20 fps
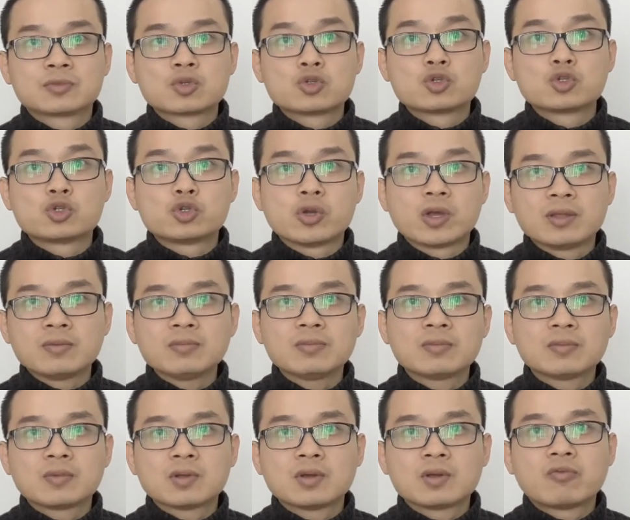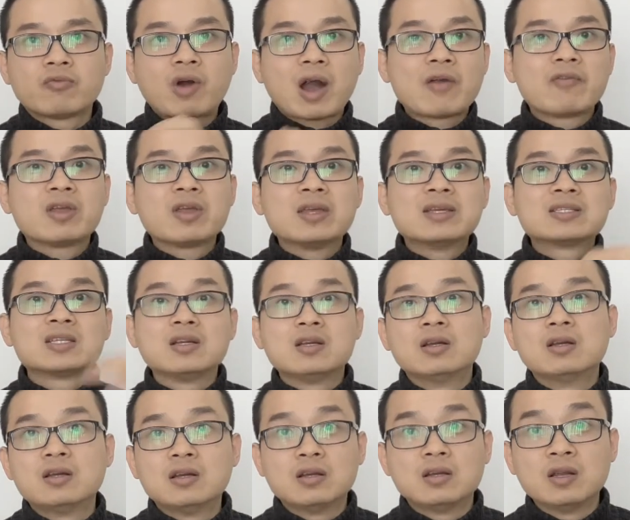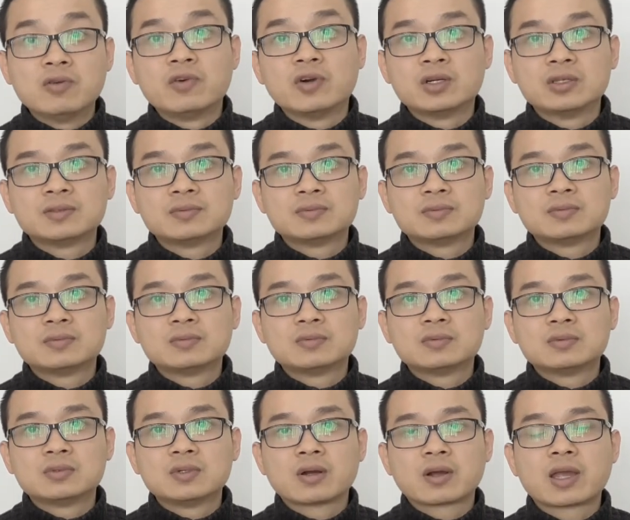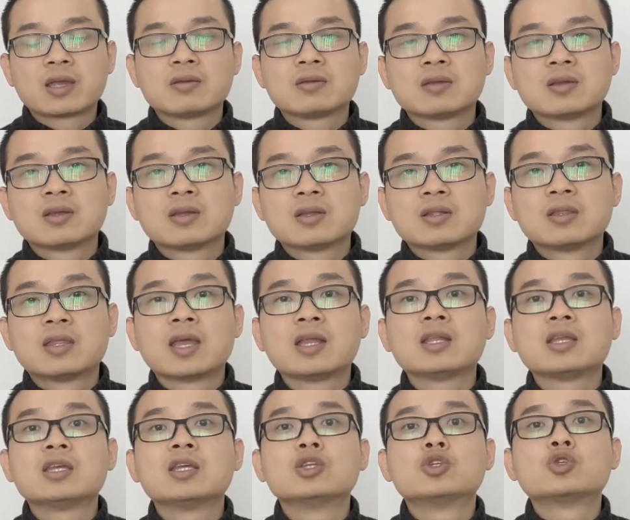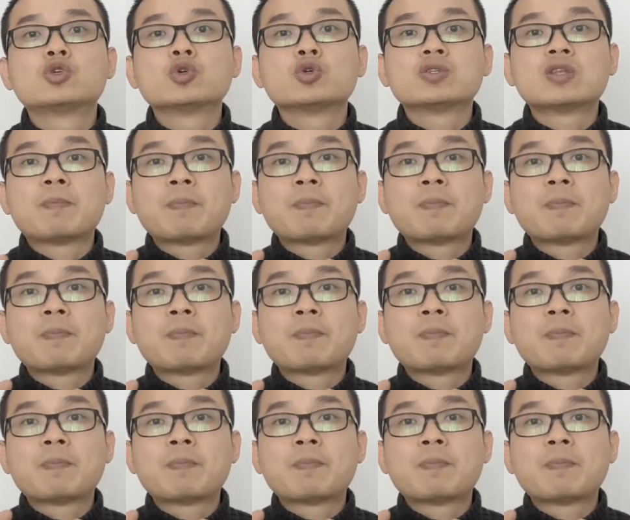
Xuan, wiry is liver. Okay? Then he chose the